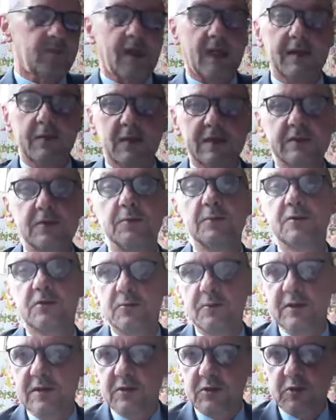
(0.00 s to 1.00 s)
it was supposed to
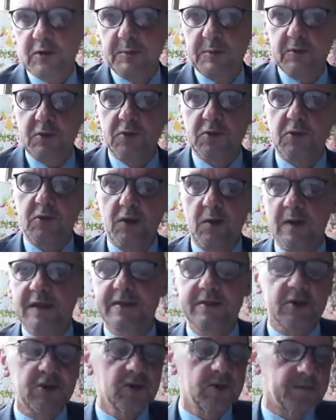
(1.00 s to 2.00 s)
be a tribute to a great
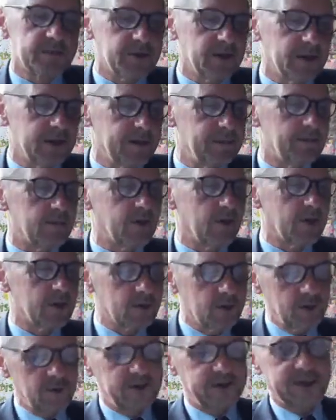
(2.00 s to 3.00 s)
sculptor named
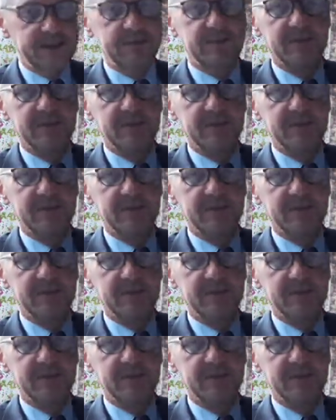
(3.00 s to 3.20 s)
Brancusi,